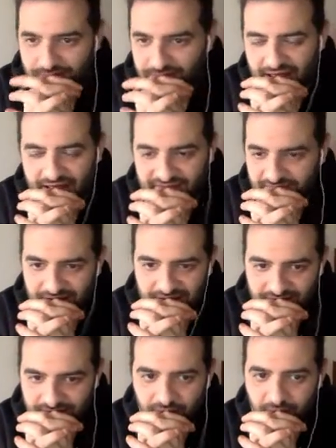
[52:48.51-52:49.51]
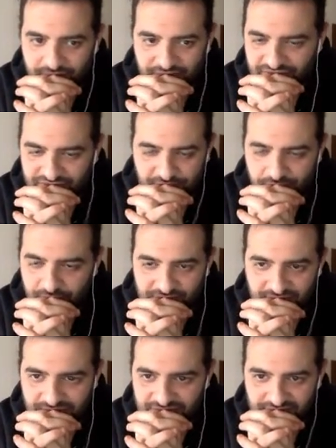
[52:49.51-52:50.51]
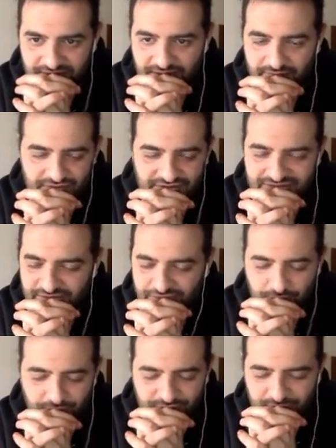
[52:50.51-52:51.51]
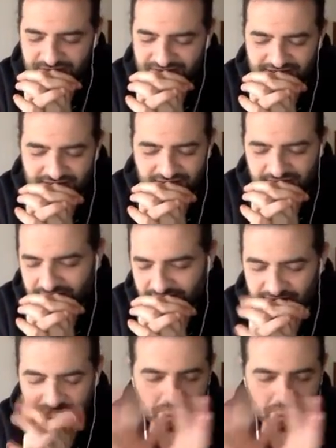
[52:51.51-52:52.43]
but I've paid almost zero attention ever since October 27th hit.